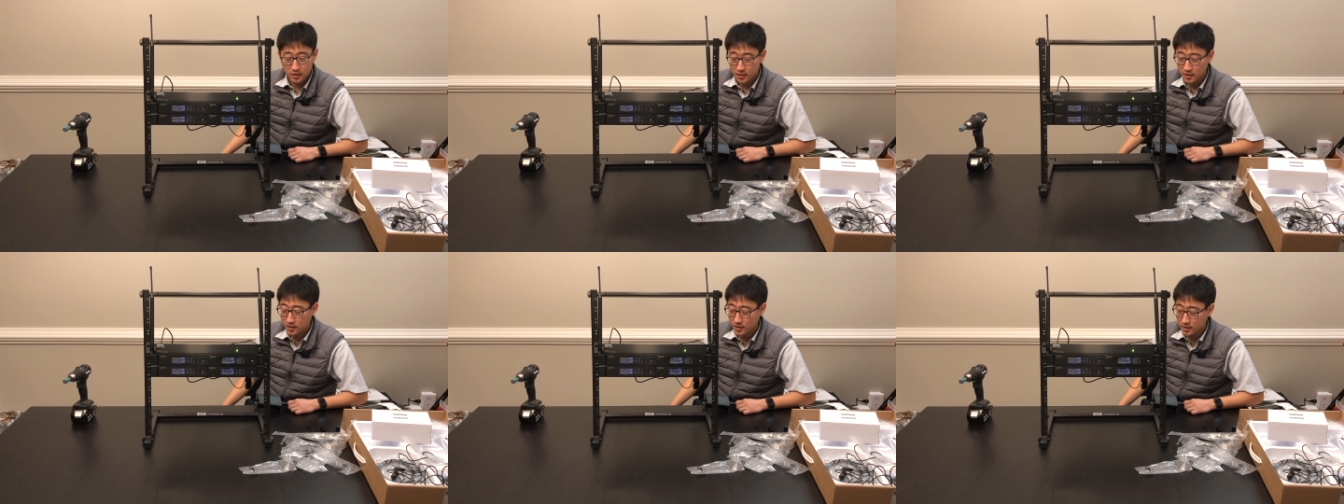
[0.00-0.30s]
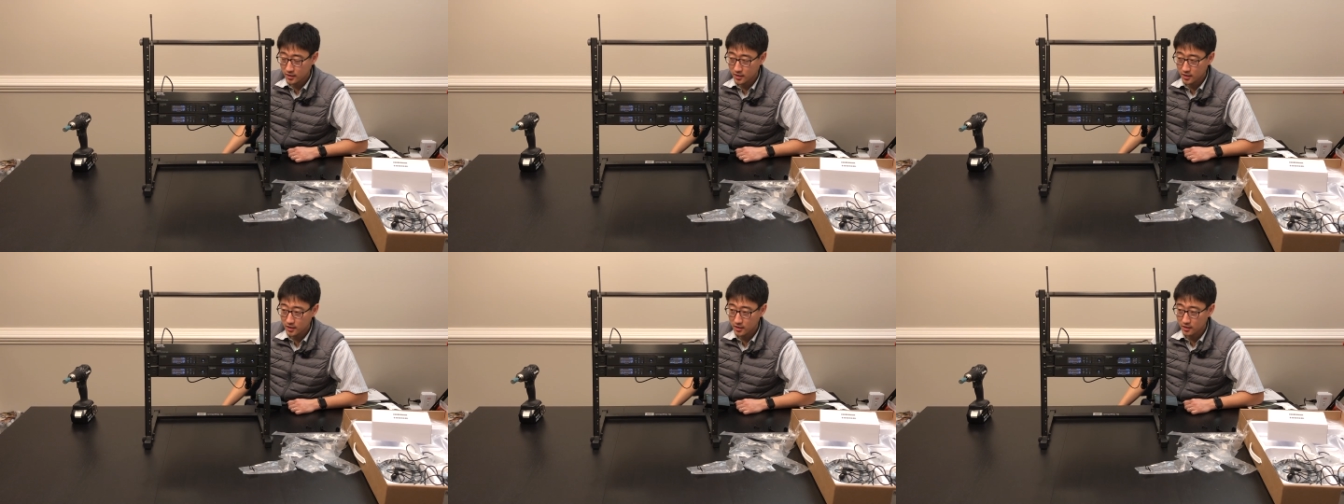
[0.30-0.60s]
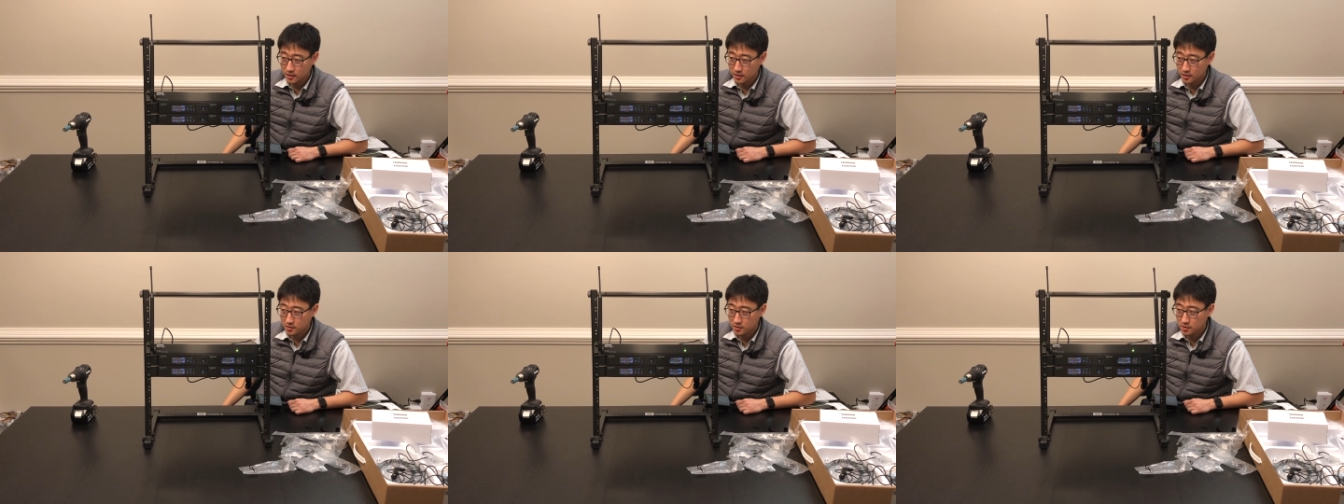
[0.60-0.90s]

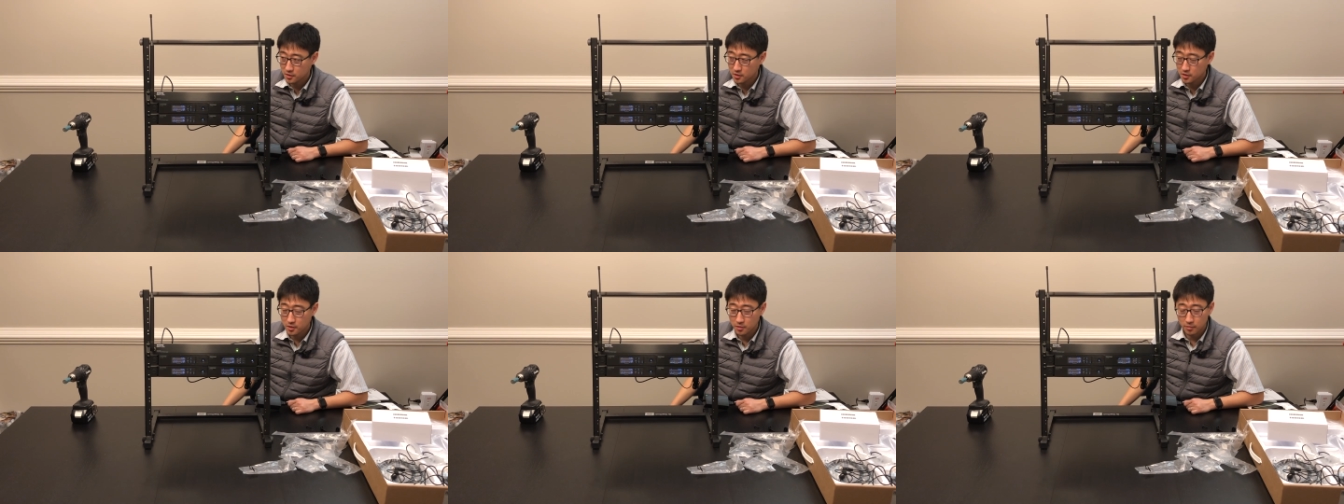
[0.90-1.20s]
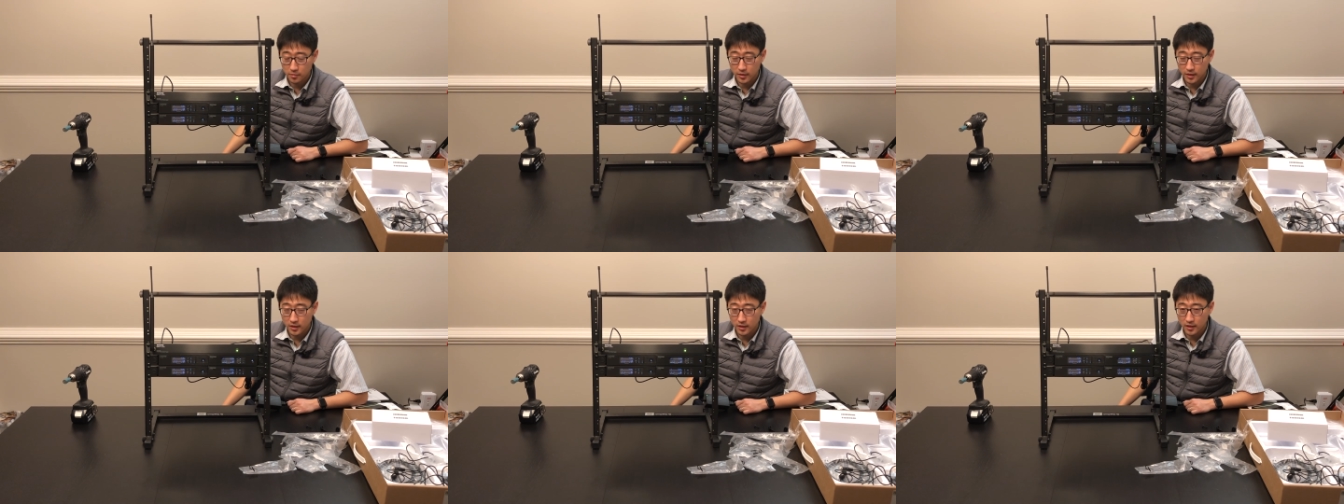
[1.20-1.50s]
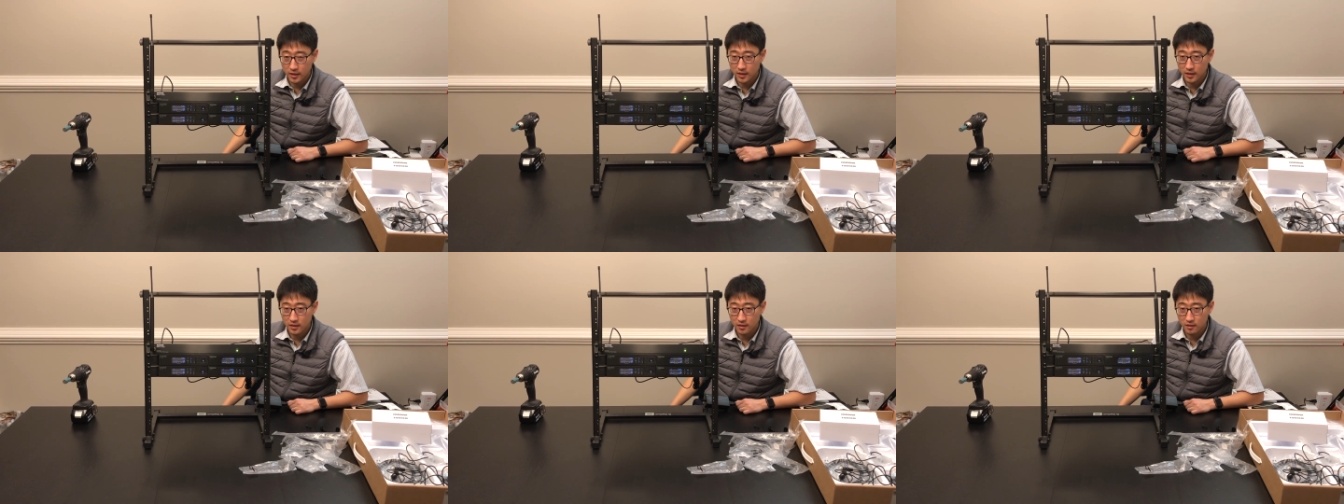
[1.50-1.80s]
antenna system, then
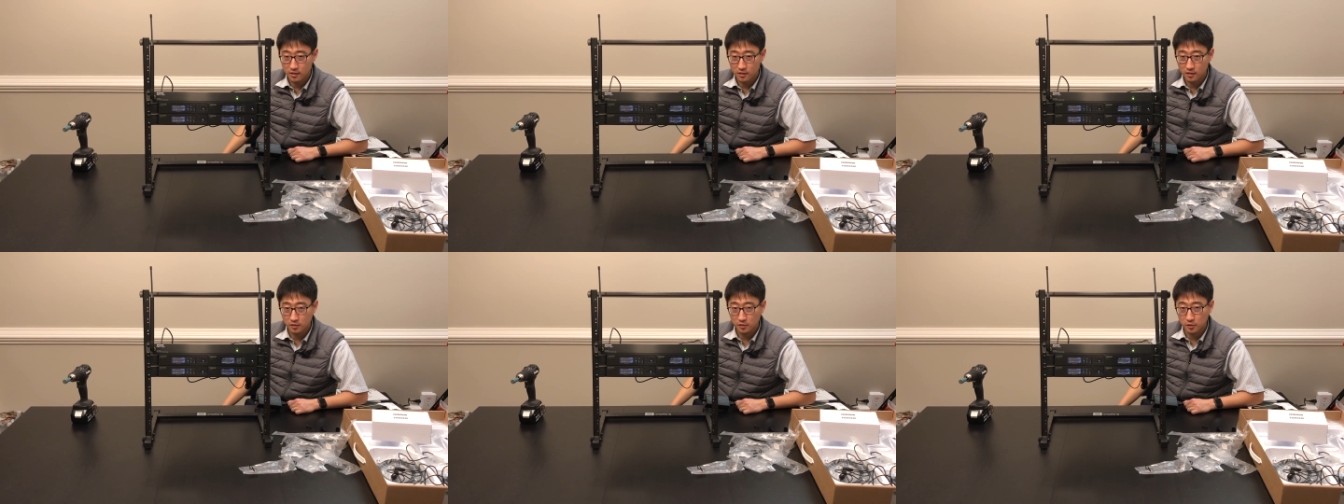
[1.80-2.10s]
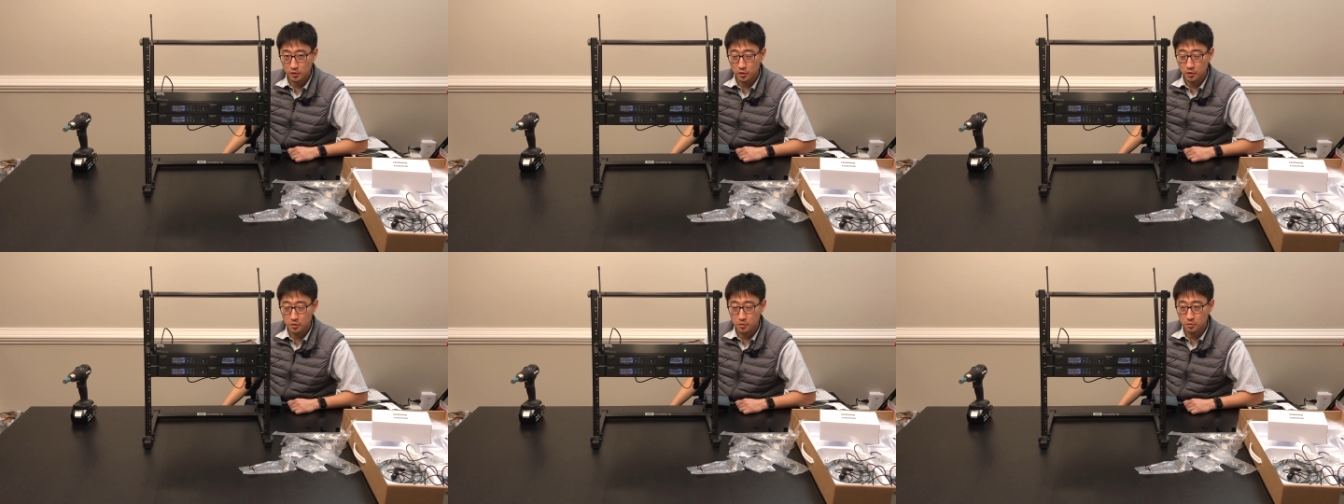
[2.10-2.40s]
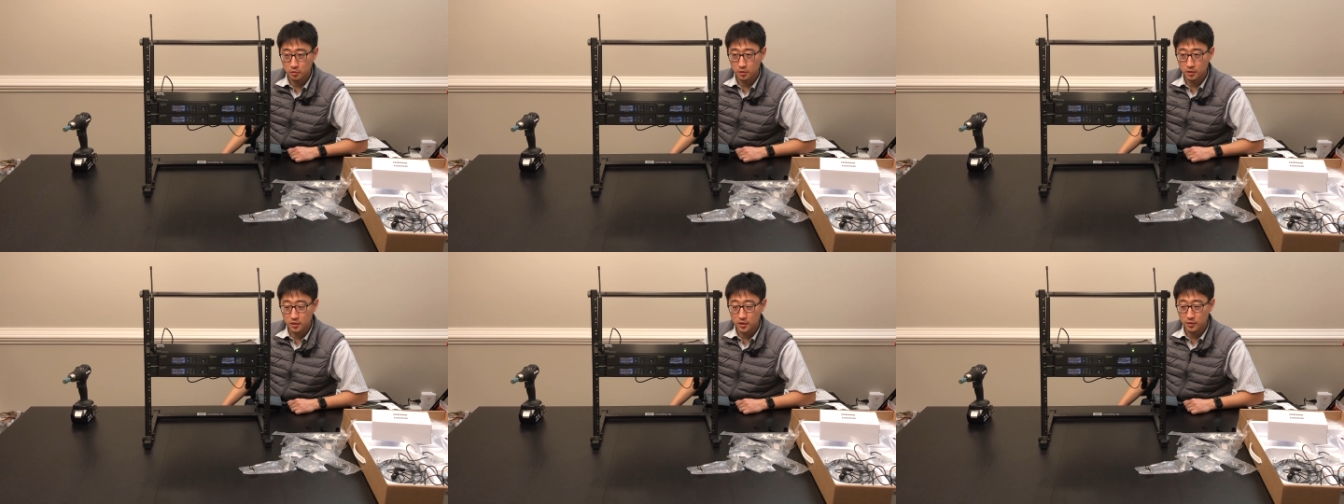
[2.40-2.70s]
hey, yours
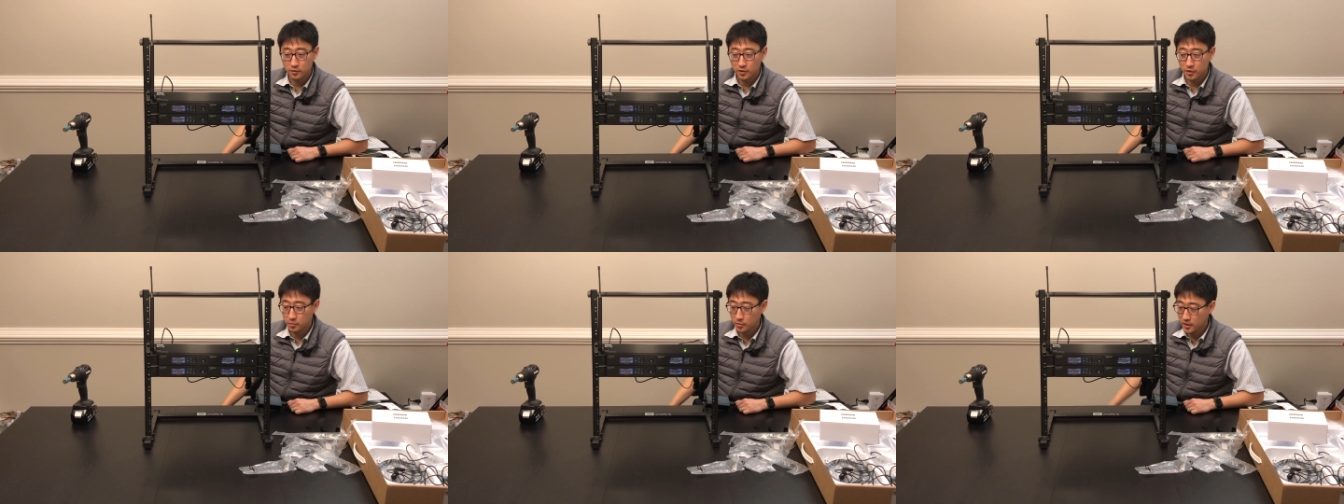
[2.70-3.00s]
will look different.